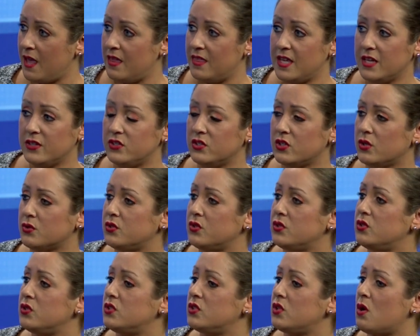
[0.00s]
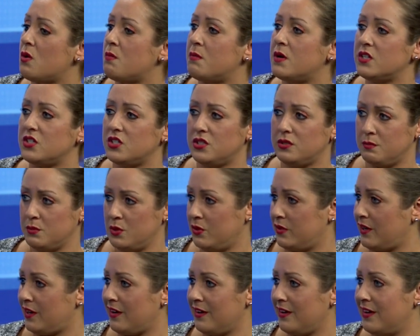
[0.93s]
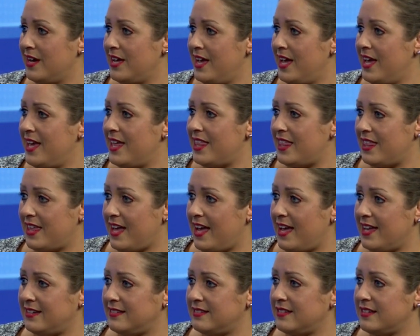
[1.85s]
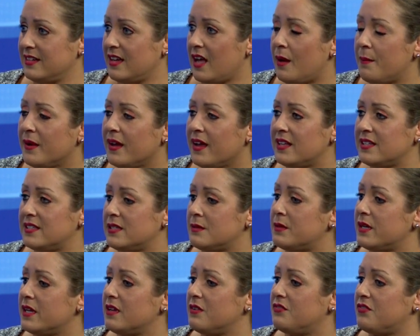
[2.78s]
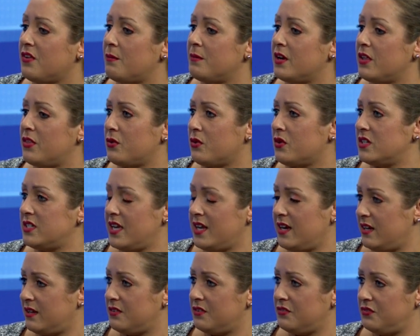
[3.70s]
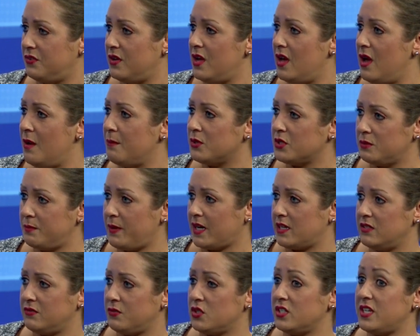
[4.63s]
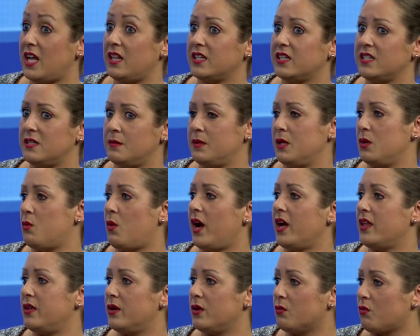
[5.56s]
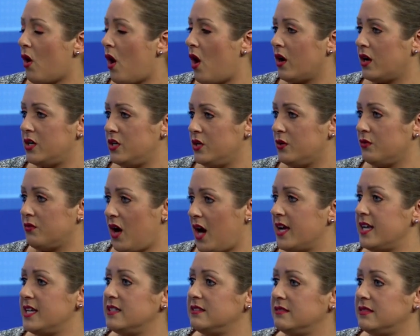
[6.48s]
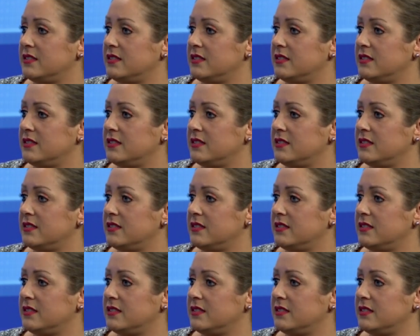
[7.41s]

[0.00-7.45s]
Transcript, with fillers: things go so much smoother than coming at somebody from an authoritative perspective or telling somebody why they're wrong and you're right.